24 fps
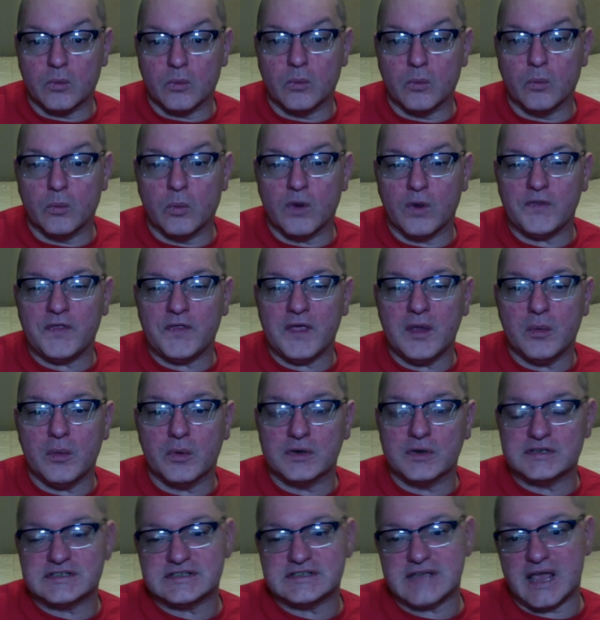what they
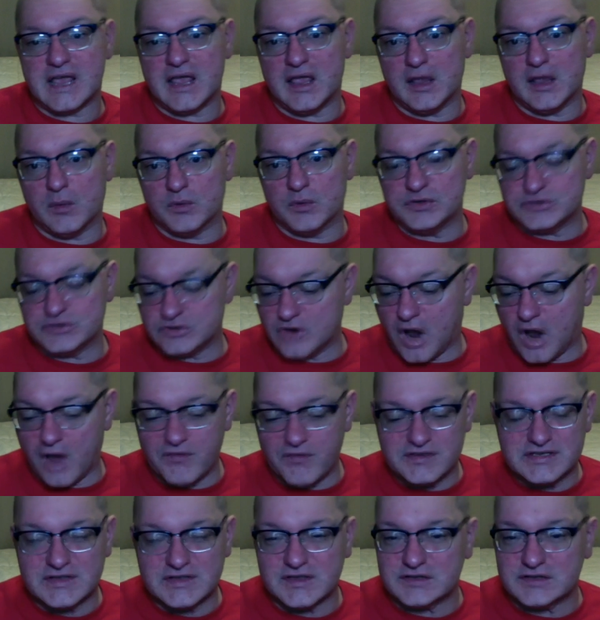were saying was, you know,
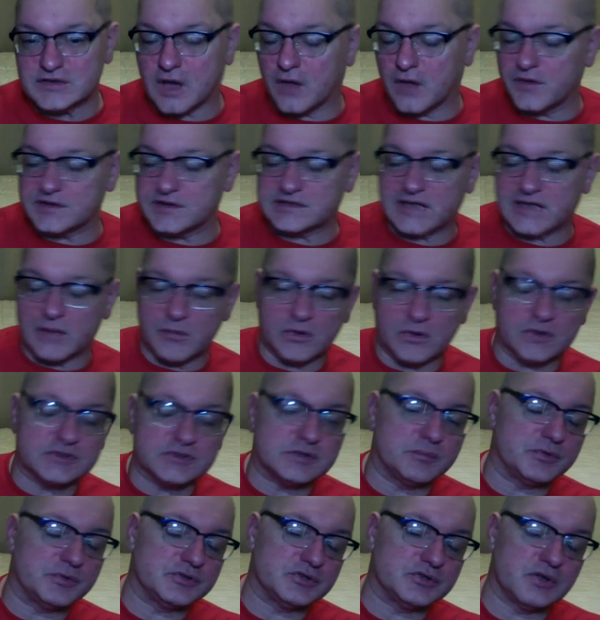obviously there's all these chemicals
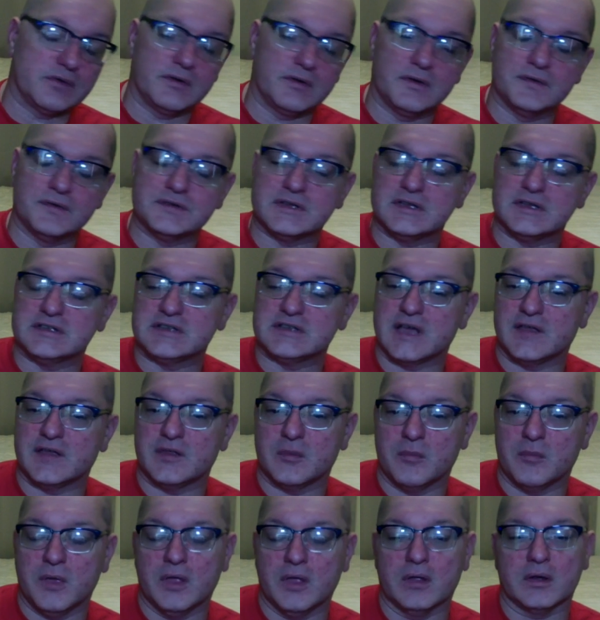and preservatives inside the
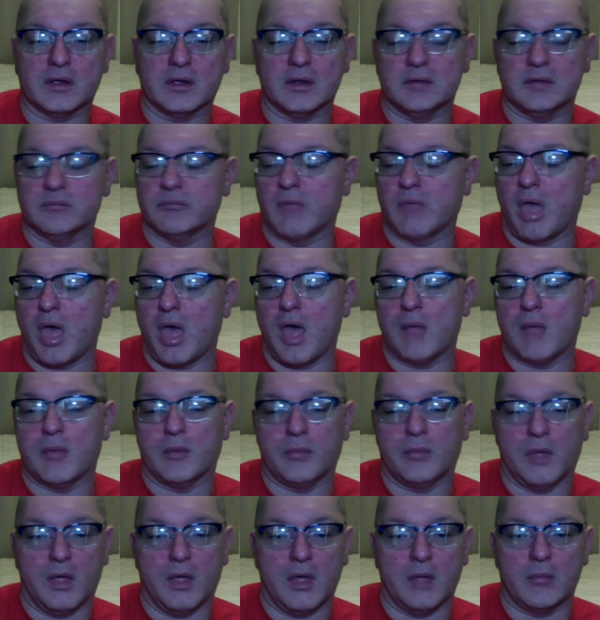milk and blah, blah,
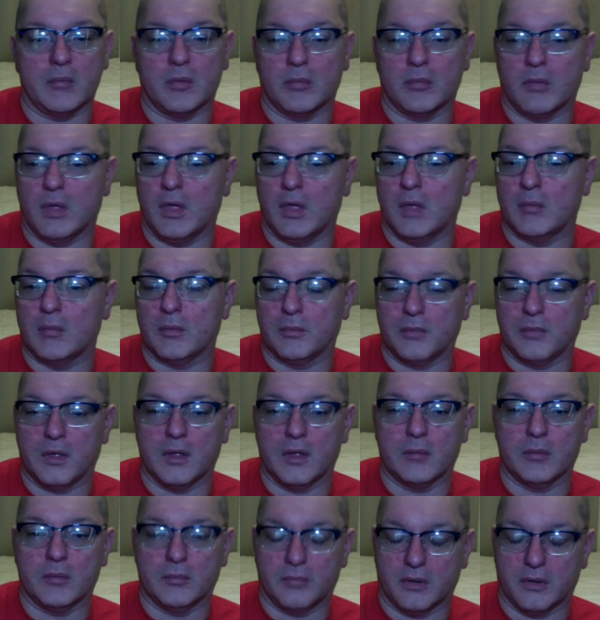blah, blah, blah, blah,
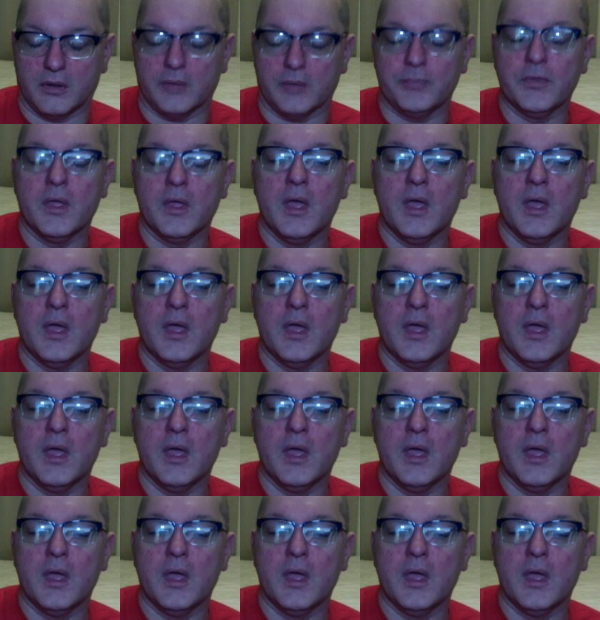blah, blah.